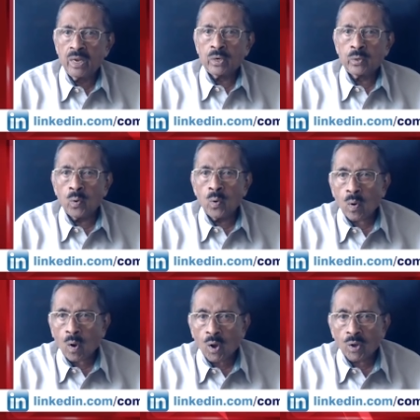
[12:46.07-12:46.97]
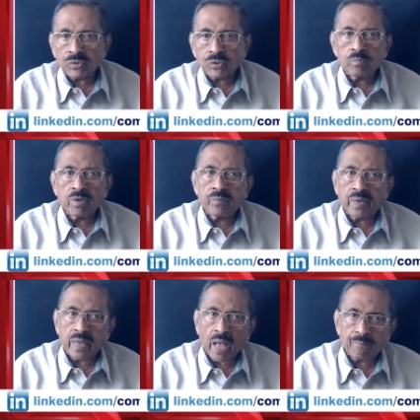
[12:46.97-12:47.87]
no cause to be
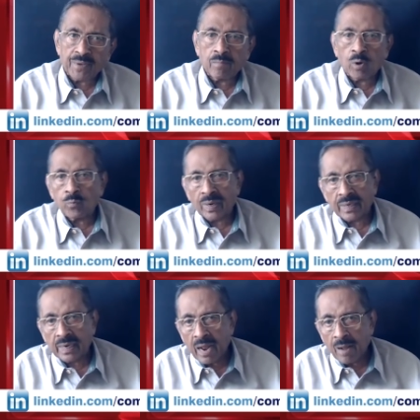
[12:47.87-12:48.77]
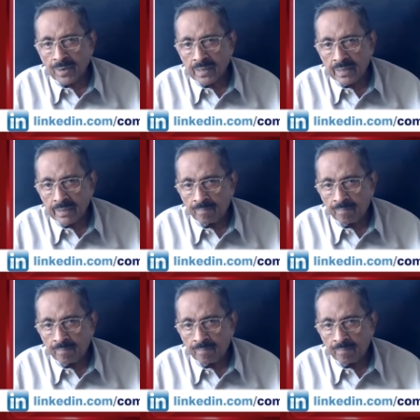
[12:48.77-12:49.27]
very happy about what had happened.